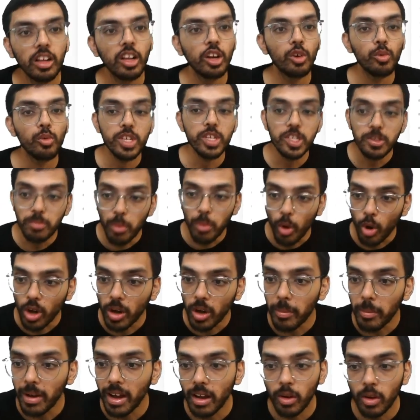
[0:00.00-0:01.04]
We spoke
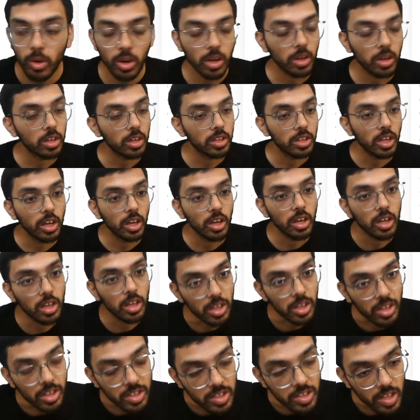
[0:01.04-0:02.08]
about the
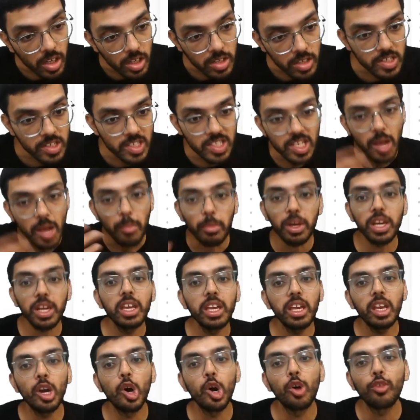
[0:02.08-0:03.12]
summary
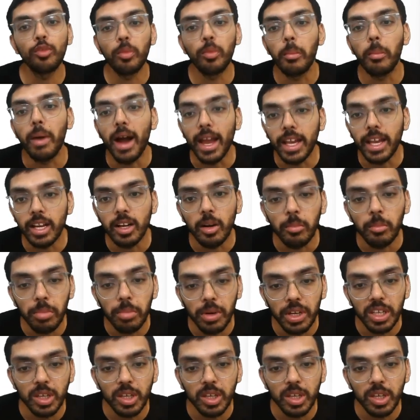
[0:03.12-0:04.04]
of my company,